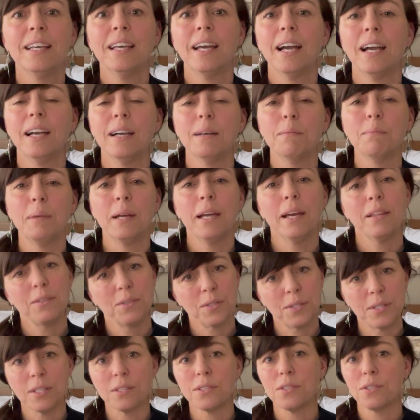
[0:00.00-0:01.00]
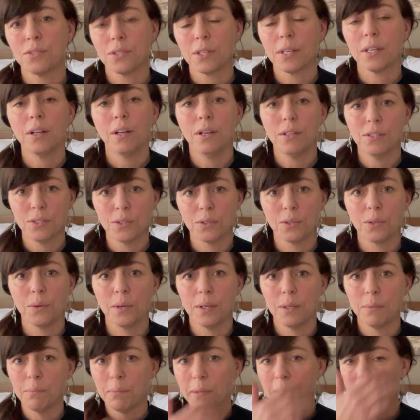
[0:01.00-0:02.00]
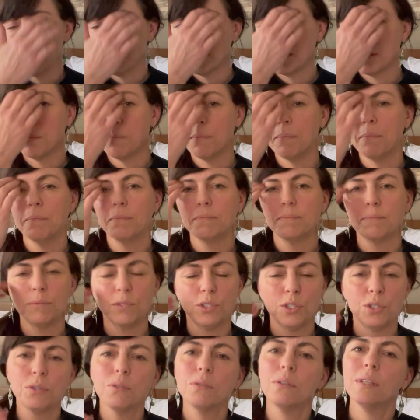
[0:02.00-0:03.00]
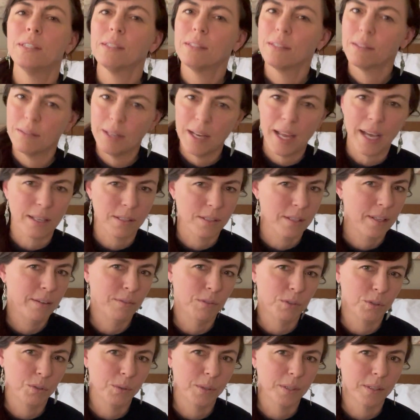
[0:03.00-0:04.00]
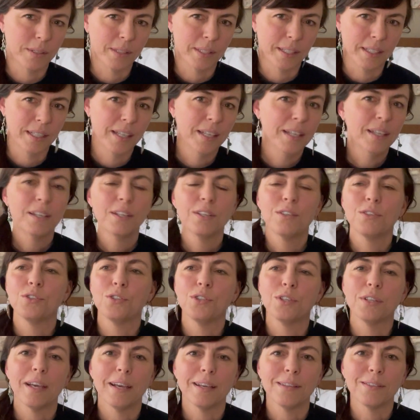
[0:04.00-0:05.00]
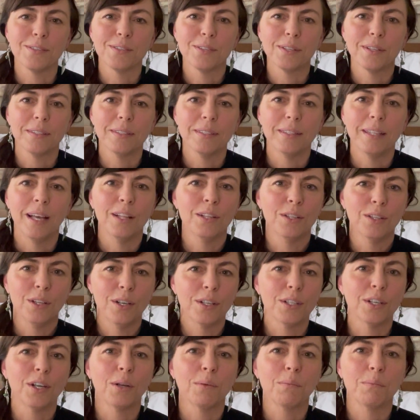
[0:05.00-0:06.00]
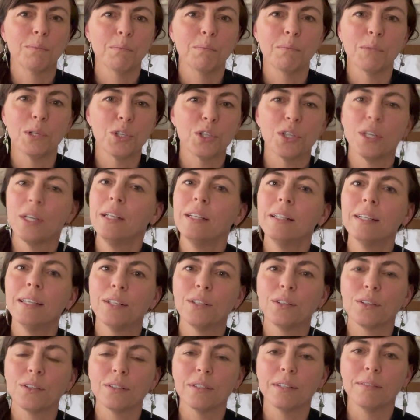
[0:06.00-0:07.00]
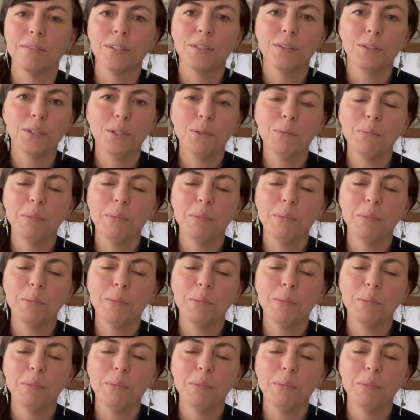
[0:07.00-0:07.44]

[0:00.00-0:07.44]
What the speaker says: My other sisters can also quilt, but June is next level quilting. She has a long arm machine in her living room,